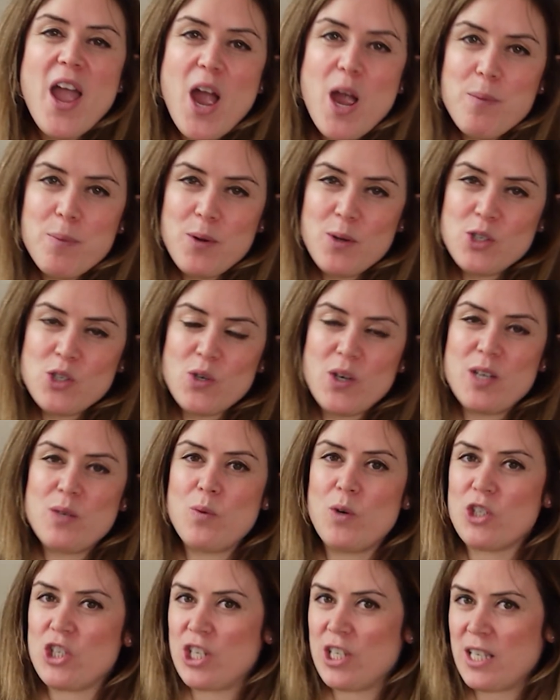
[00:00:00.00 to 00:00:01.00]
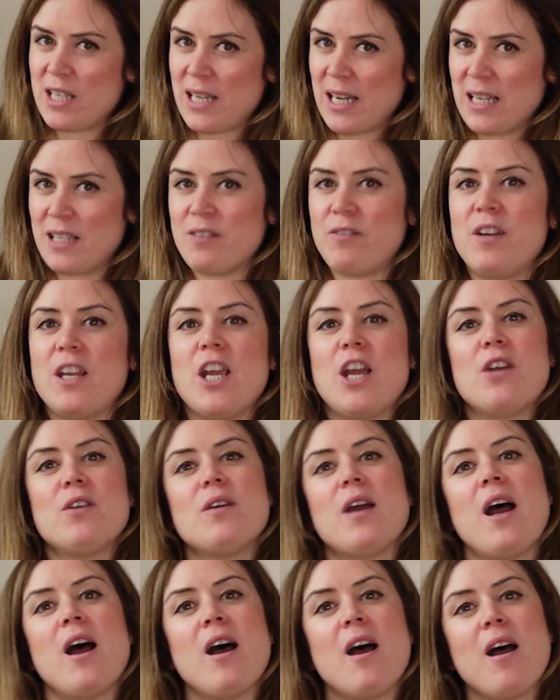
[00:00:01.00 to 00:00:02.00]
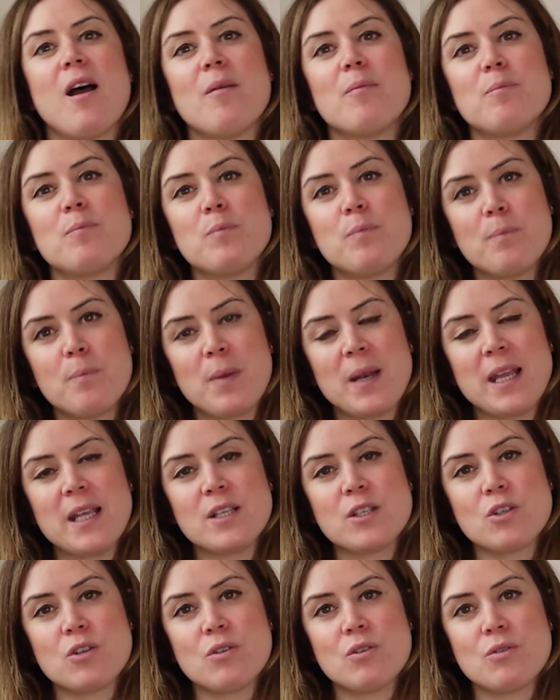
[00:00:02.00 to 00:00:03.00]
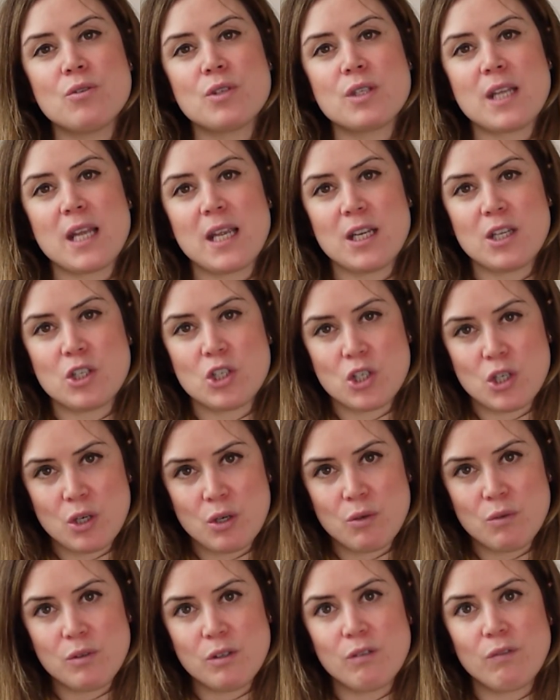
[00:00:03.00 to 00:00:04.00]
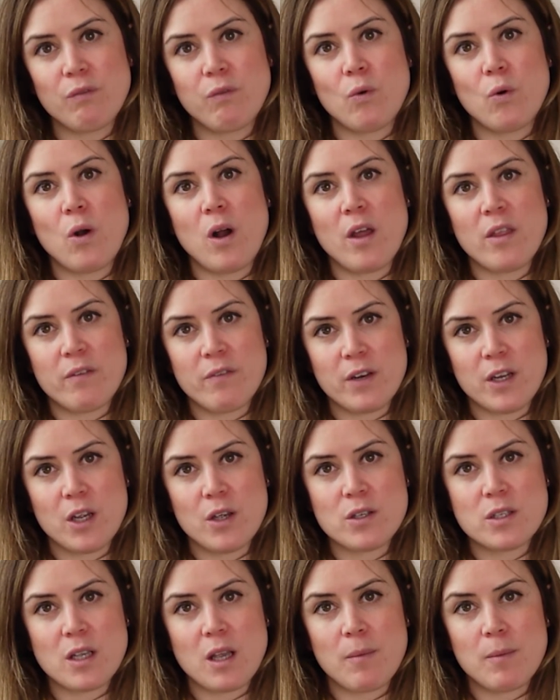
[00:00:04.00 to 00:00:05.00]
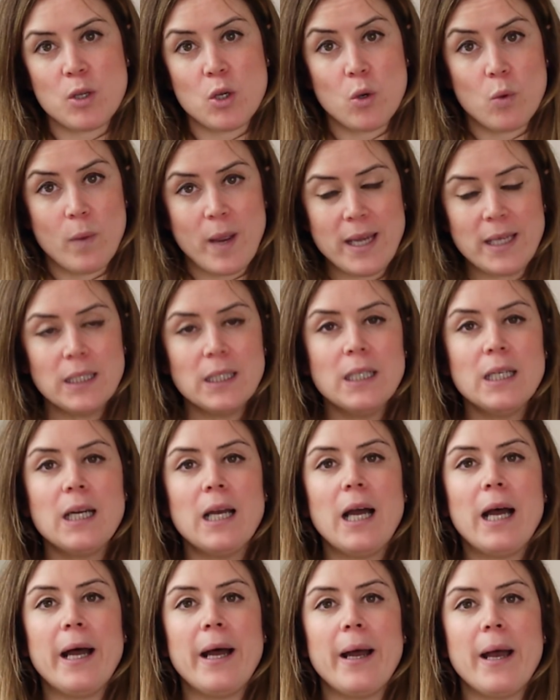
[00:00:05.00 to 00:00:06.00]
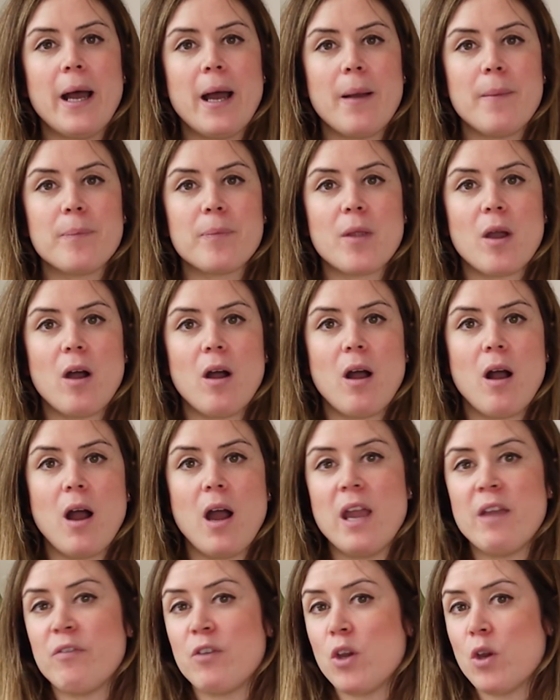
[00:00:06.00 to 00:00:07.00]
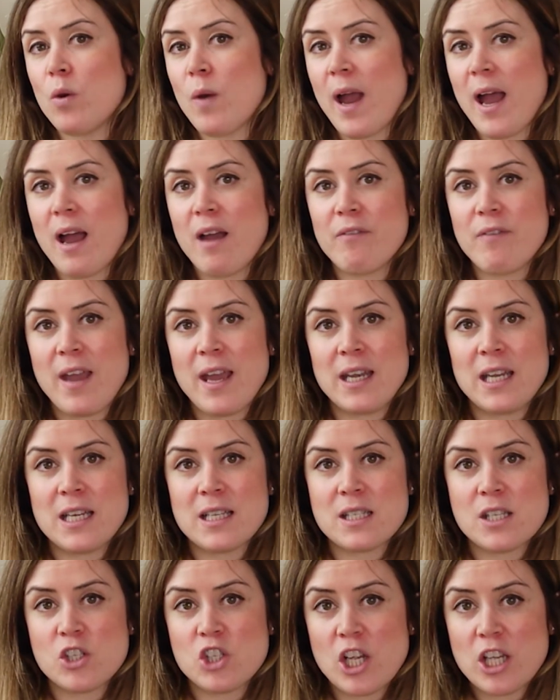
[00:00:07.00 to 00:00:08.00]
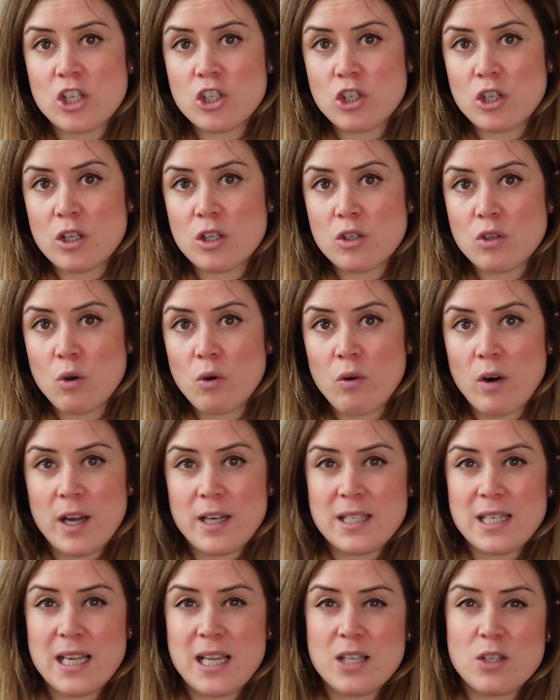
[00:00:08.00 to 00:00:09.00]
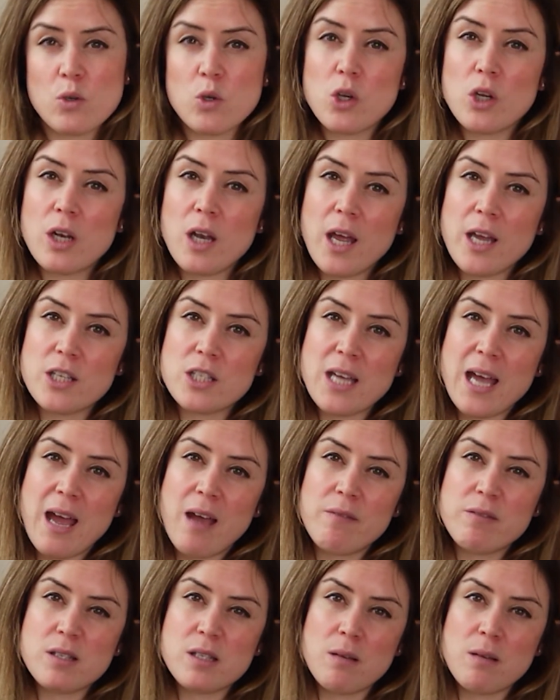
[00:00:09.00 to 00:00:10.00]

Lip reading: hope you enjoyed watching today's video. Please do stay tuned for other videos coming your way. If you have any suggestions or ideas, or you'd like to have